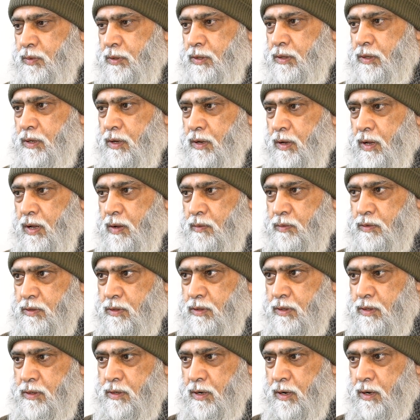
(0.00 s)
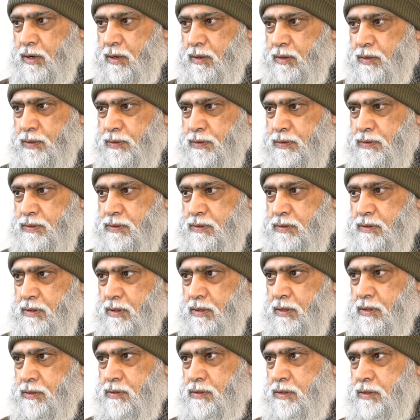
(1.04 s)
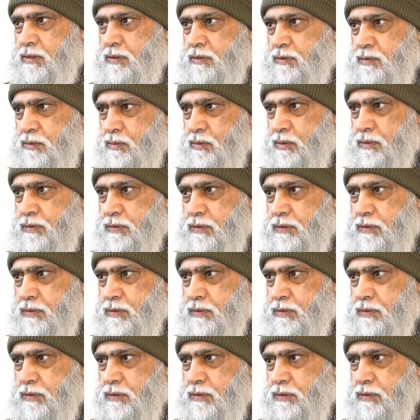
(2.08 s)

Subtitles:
who bring you out of the darkness are these